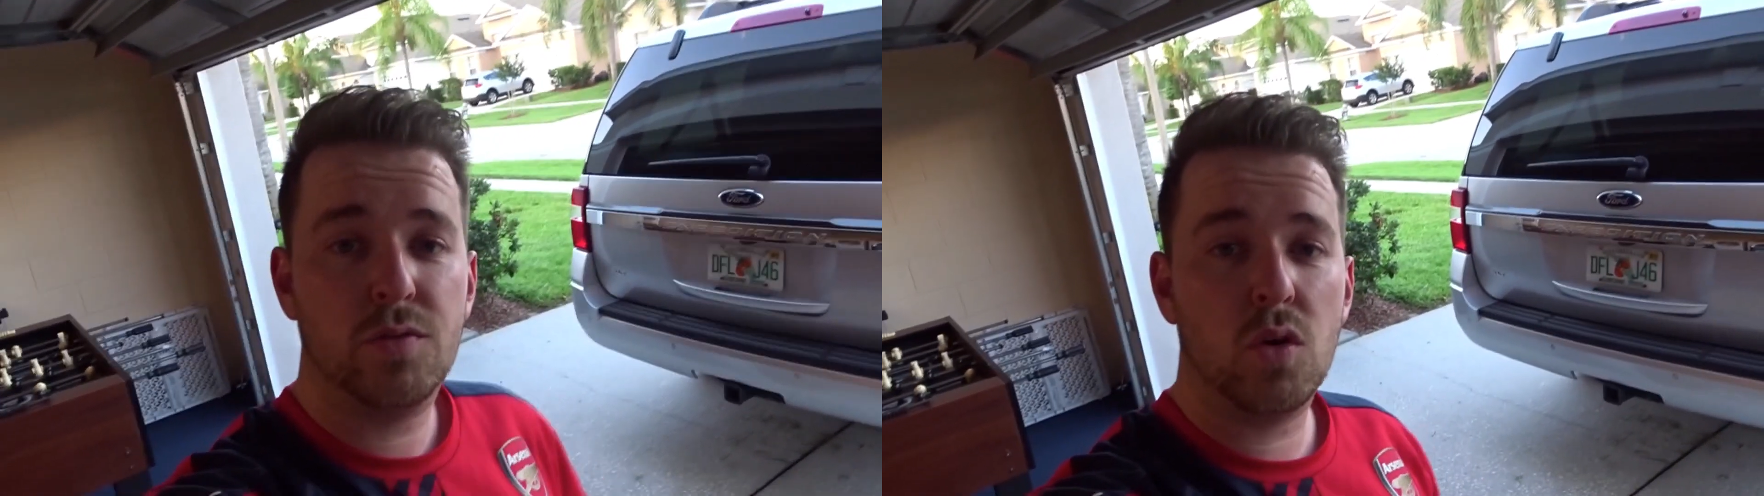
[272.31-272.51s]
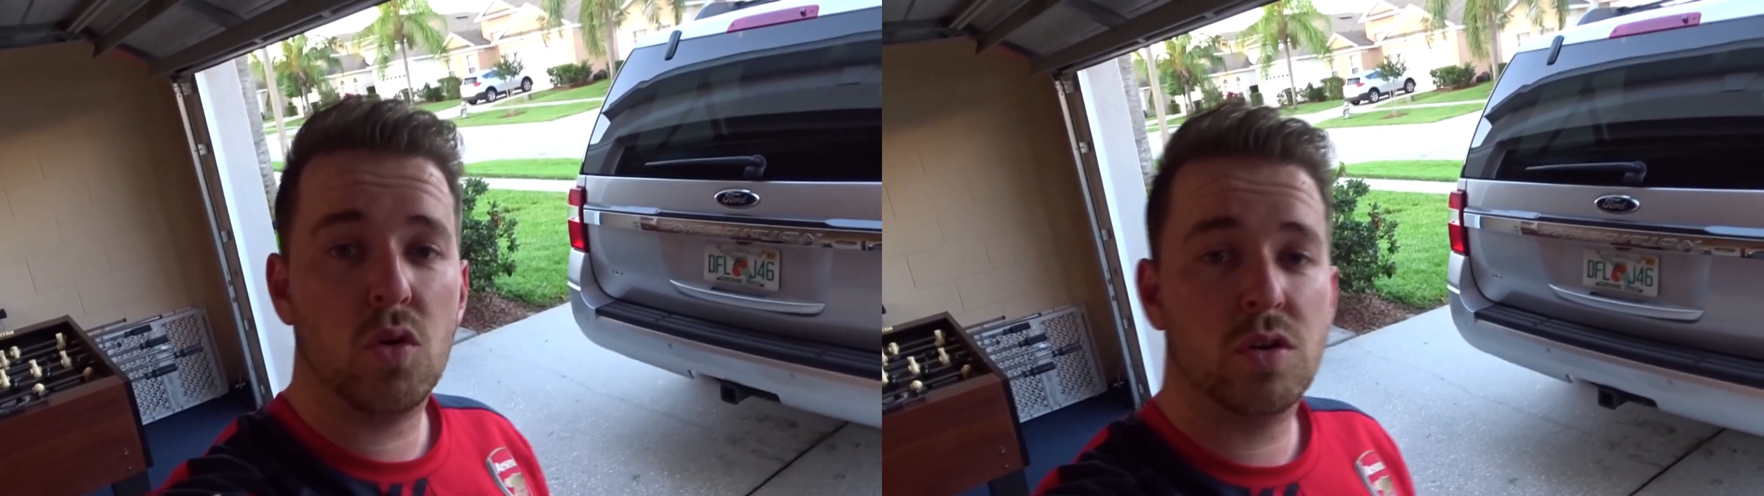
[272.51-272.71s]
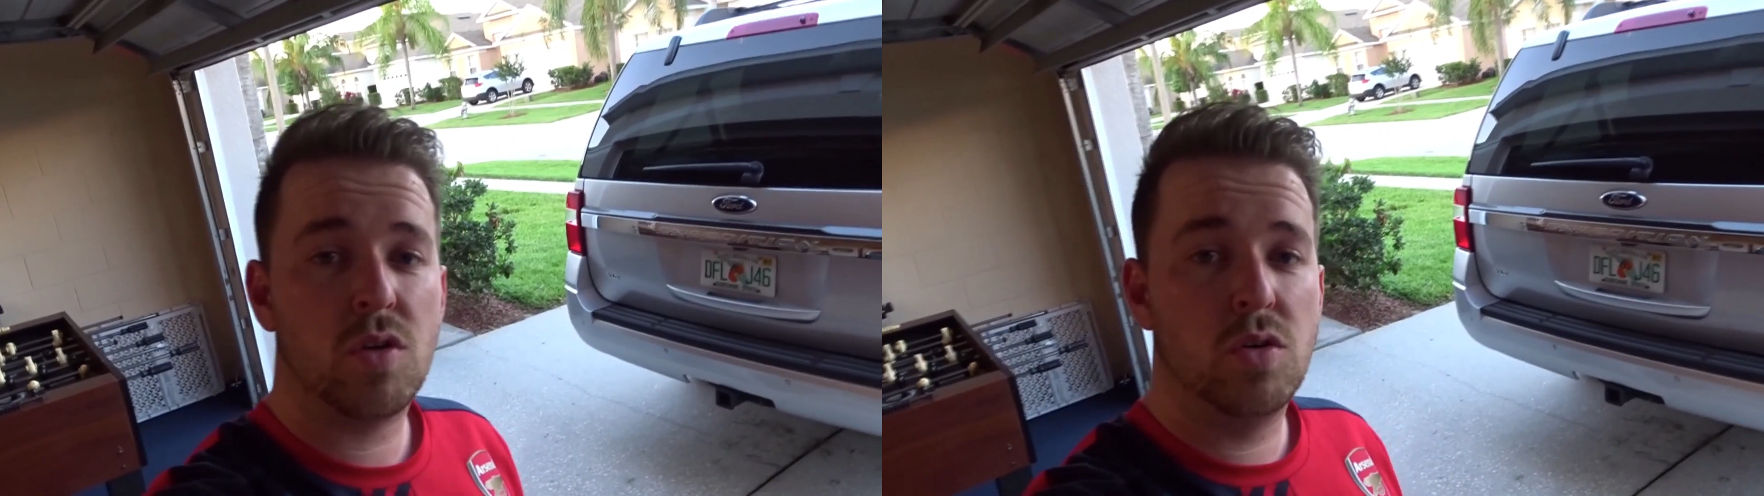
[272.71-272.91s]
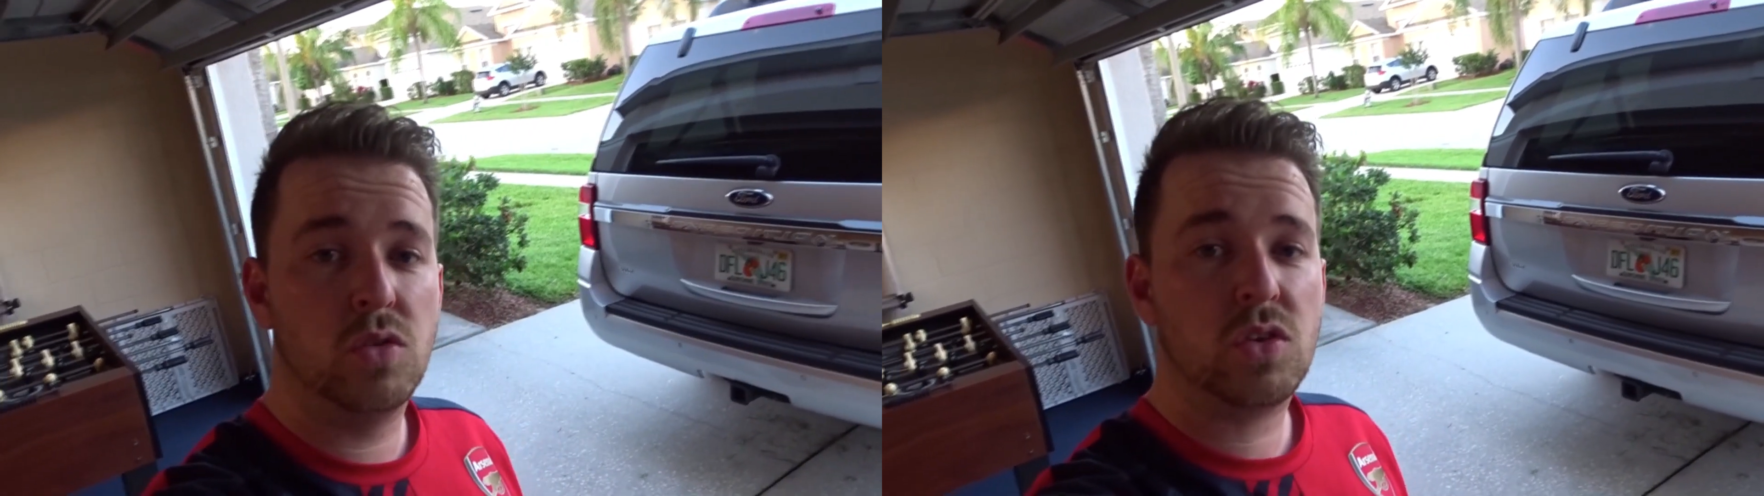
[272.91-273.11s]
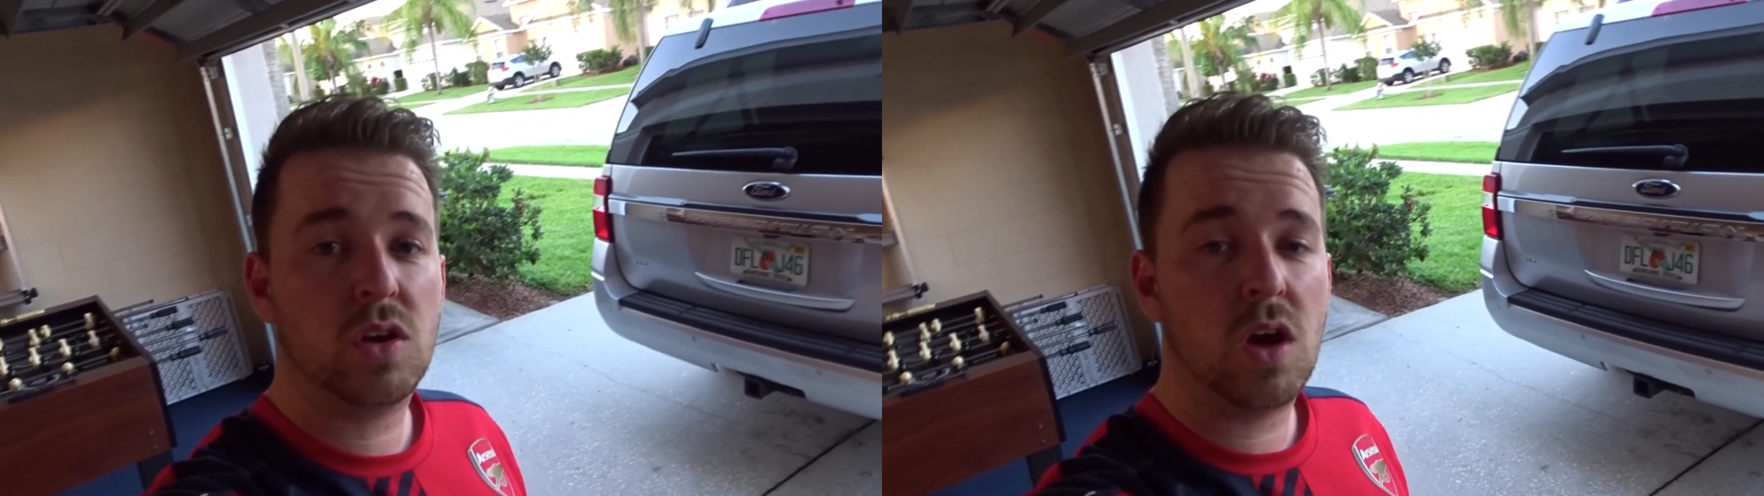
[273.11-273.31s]
Florida
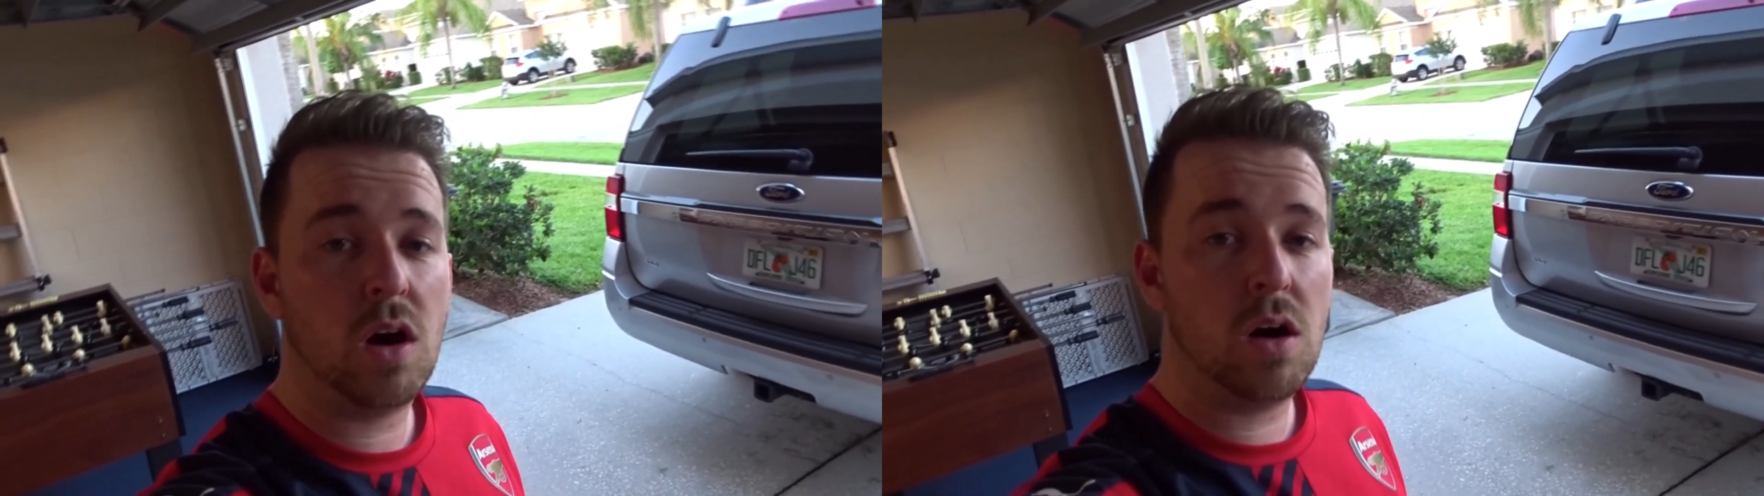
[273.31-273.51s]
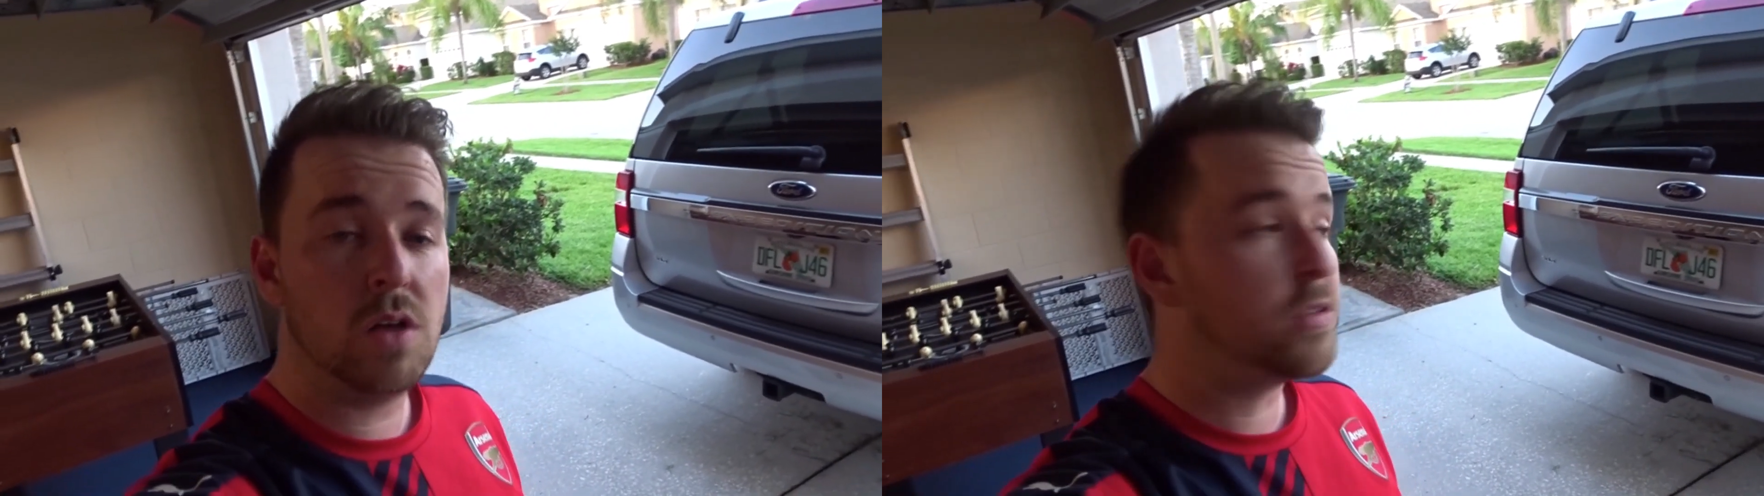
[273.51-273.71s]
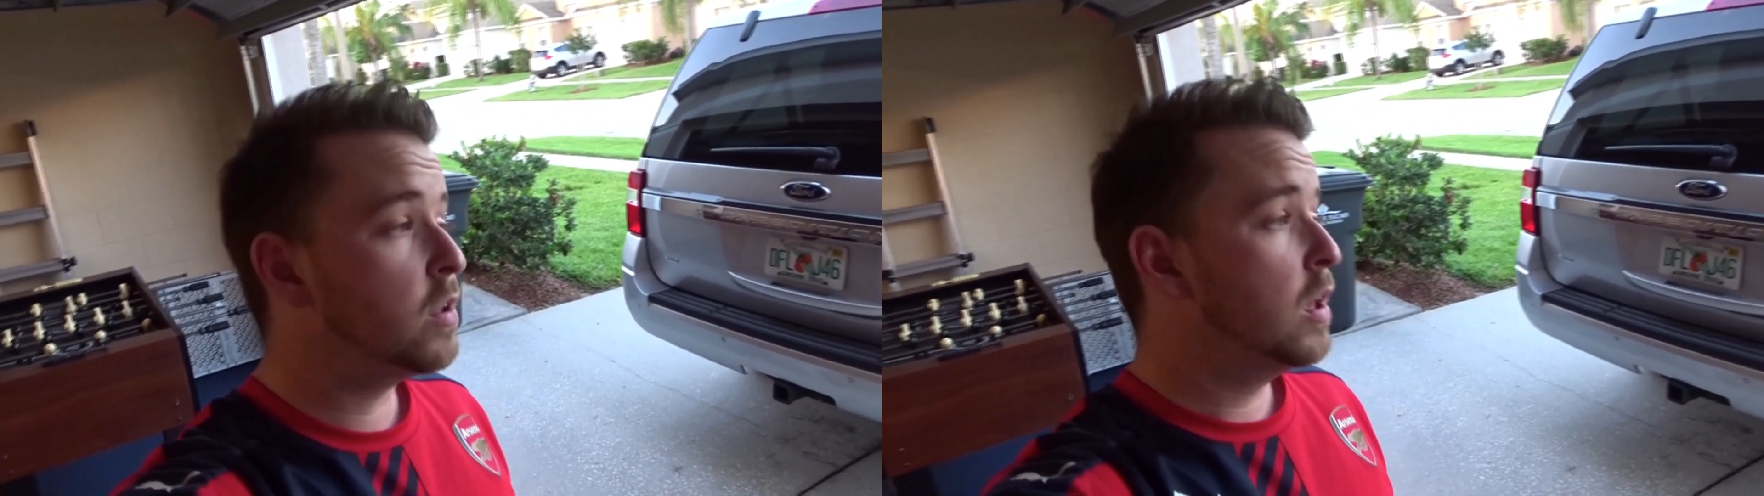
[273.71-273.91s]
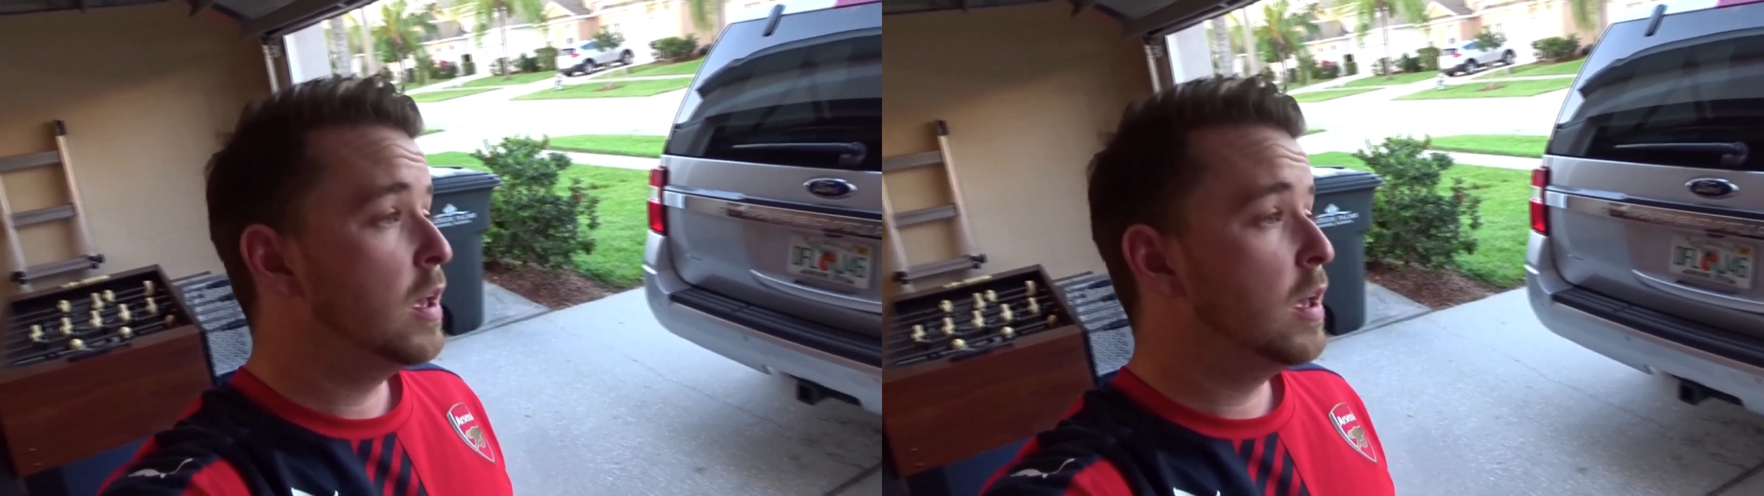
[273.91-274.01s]
owners' cars.